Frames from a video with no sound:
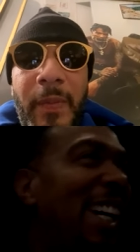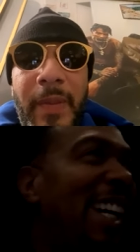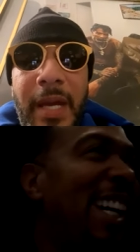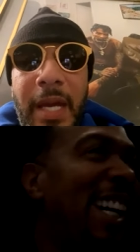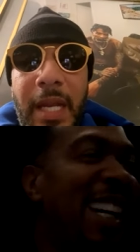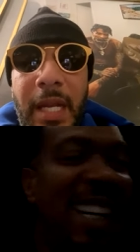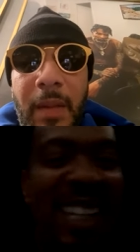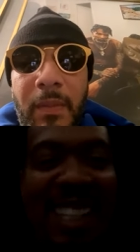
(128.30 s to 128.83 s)

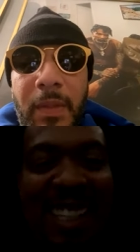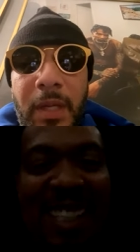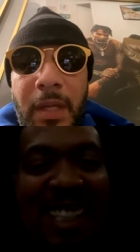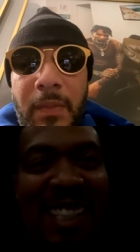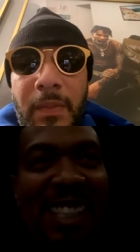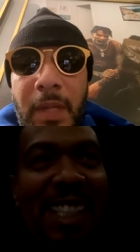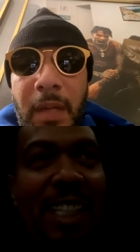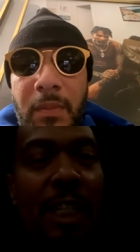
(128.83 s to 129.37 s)
man, I'm
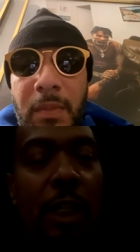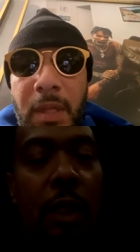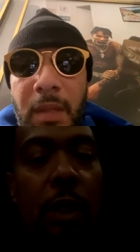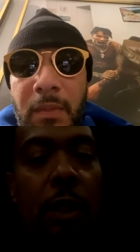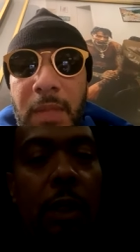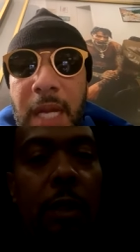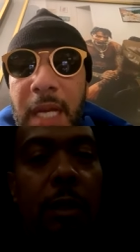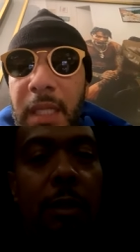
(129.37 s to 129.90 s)
I'm I'm
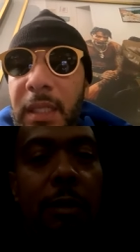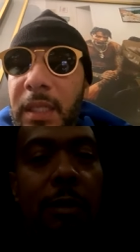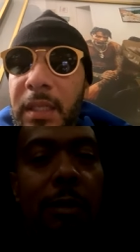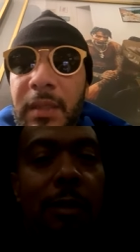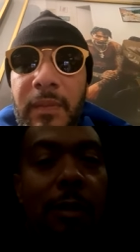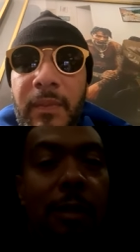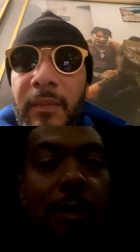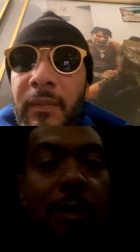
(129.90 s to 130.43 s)
I'm like
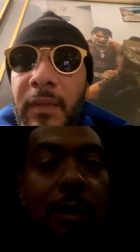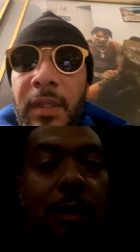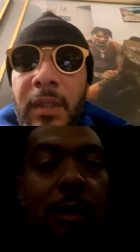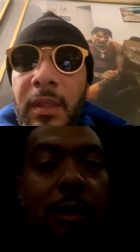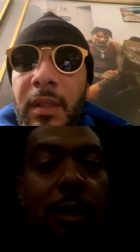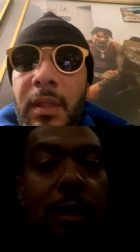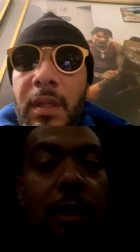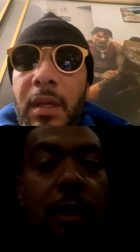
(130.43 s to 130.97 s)

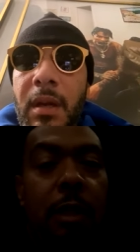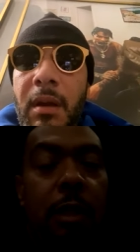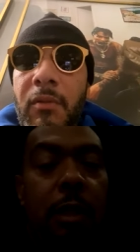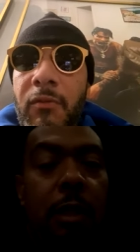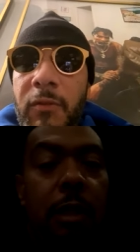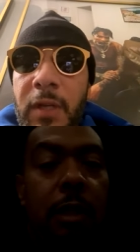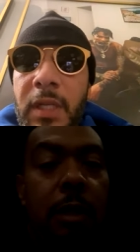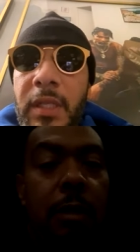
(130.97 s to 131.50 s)

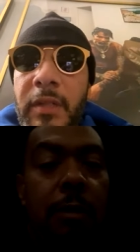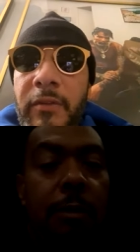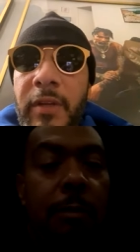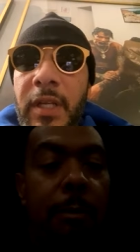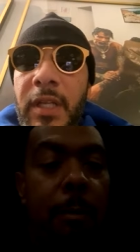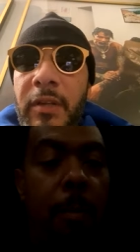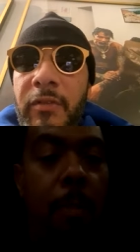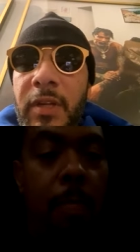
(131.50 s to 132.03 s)
I'm really,
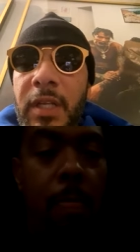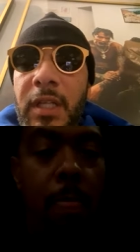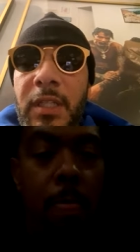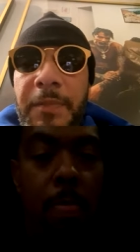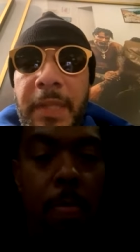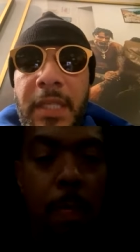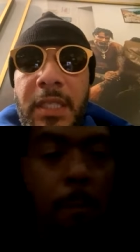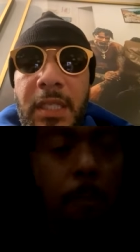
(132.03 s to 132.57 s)
really, really
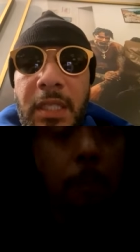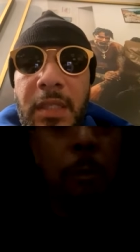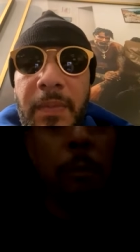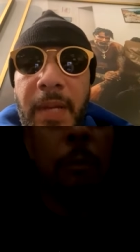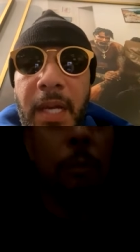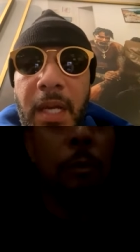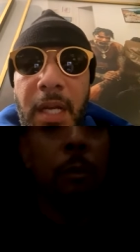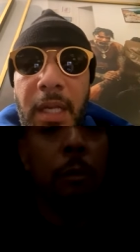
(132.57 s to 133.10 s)
speechless,
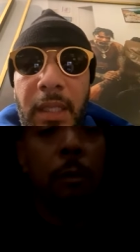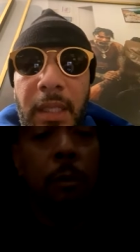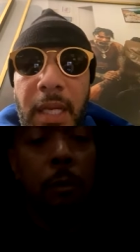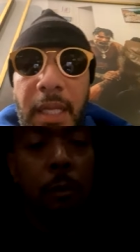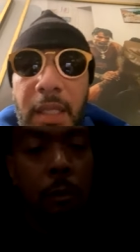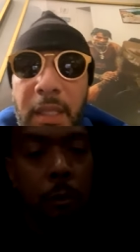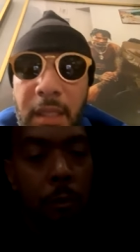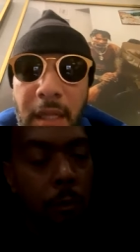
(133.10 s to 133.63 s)
man. Like
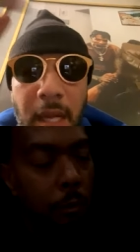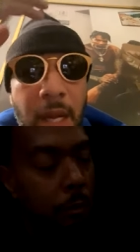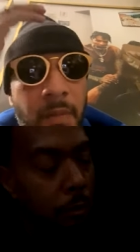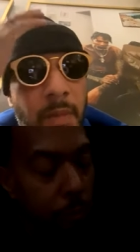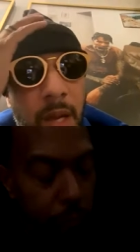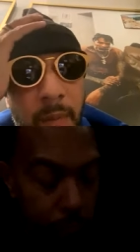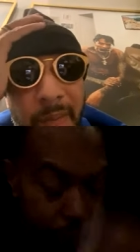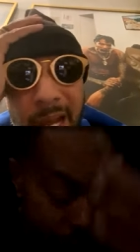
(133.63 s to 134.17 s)
like
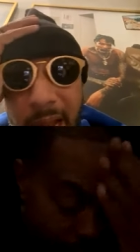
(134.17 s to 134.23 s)
I'm I'm I,